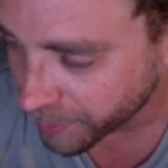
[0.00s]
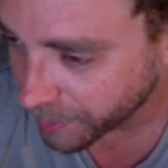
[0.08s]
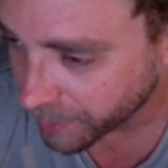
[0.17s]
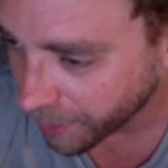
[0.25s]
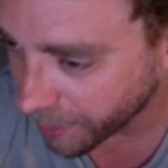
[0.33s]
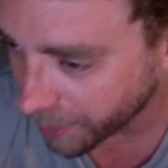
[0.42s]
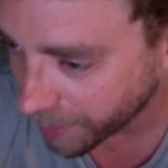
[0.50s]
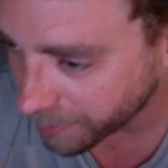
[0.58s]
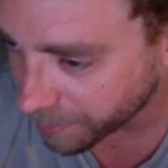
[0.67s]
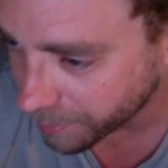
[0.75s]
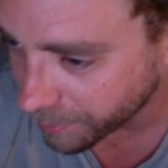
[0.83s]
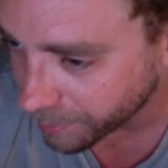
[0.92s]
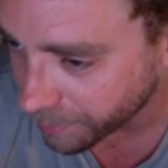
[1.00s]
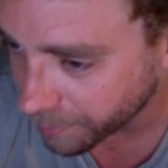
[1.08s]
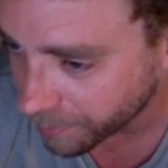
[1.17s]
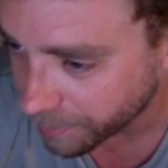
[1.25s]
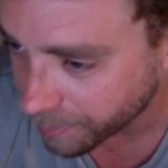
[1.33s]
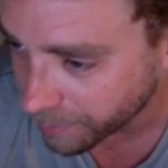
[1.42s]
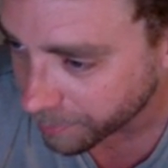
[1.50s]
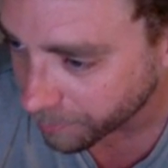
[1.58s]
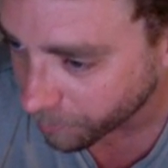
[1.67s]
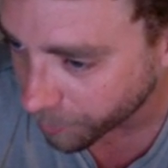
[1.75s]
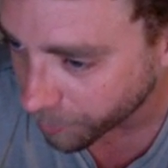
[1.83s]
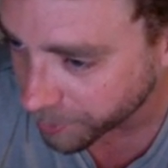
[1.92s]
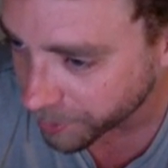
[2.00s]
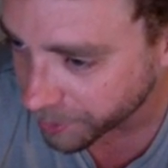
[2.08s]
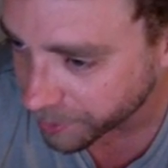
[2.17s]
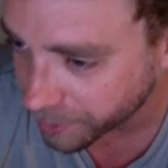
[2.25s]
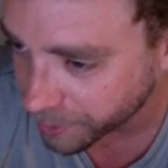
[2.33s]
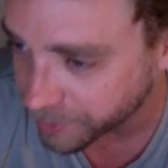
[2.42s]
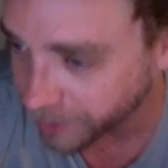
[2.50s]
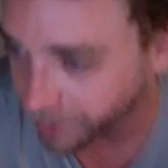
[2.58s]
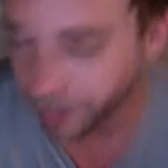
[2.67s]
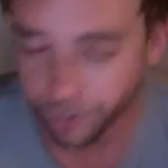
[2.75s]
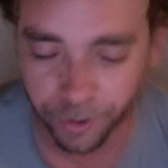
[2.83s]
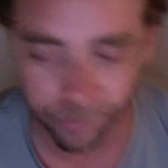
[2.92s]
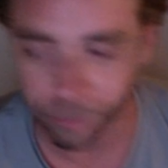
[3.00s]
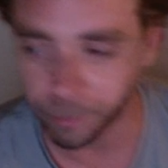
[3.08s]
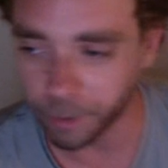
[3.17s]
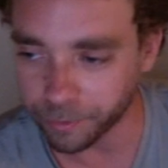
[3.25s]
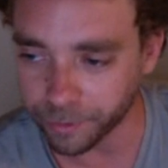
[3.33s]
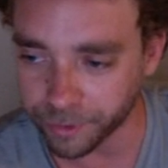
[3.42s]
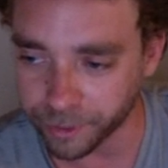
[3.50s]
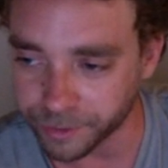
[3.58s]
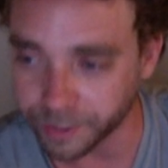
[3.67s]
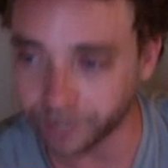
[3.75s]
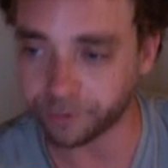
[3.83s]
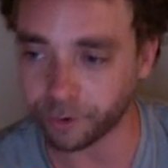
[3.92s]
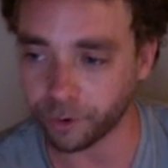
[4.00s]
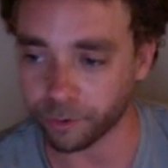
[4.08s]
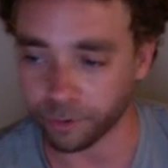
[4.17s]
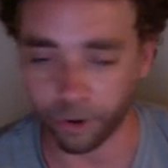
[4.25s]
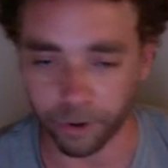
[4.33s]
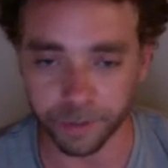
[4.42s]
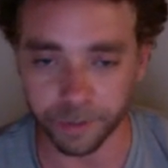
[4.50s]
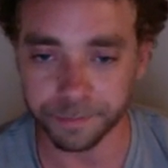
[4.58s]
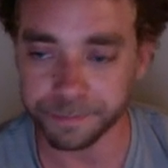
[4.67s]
And 1 good touchdown. I don't even remember the touchdown throw to Rivera.